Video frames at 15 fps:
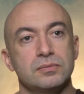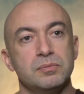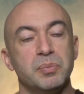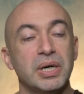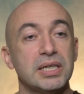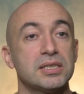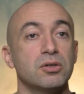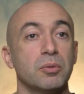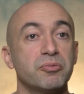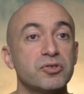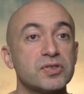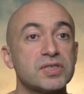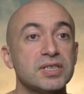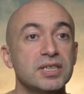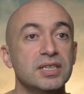But
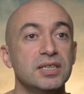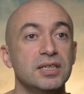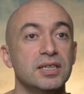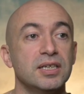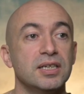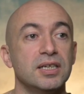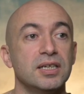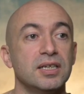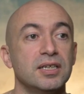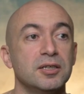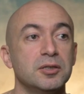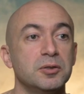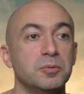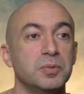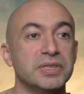obviously,
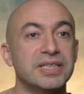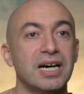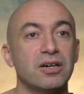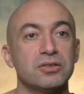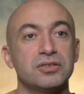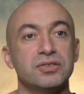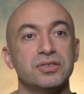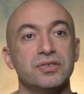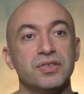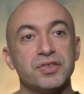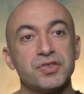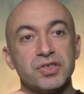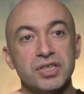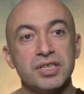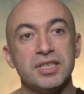without
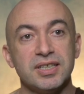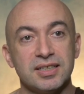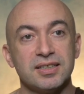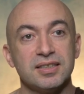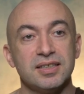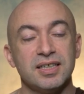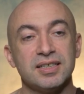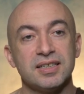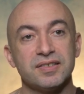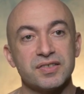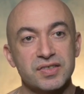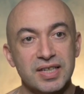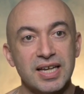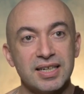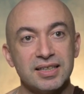discerning and
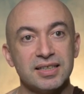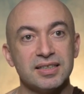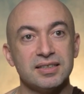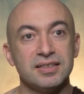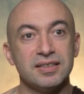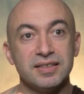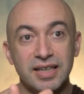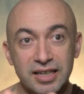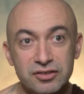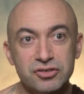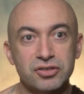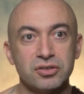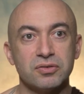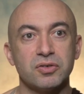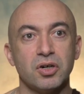understanding the
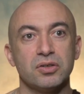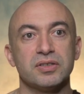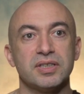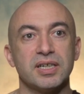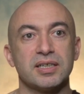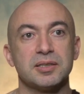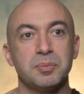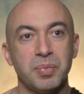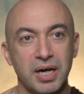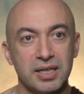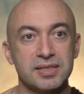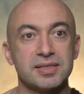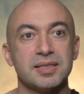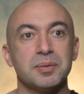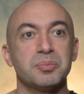nature of contact,
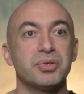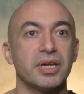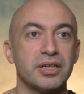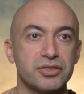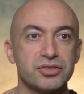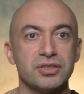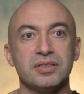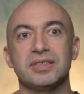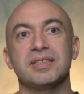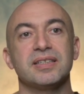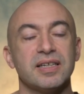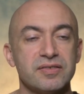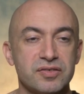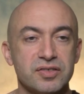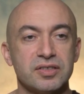pasa, pressure,
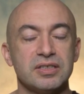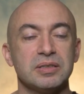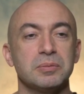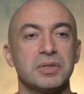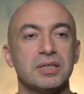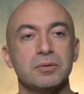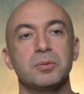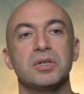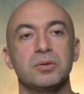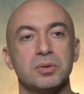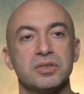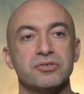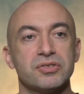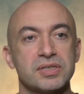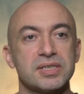intensity, whatever way you
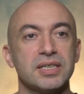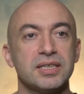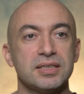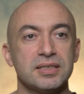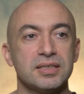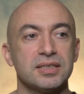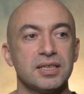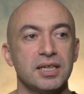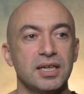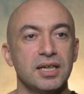want to translate it,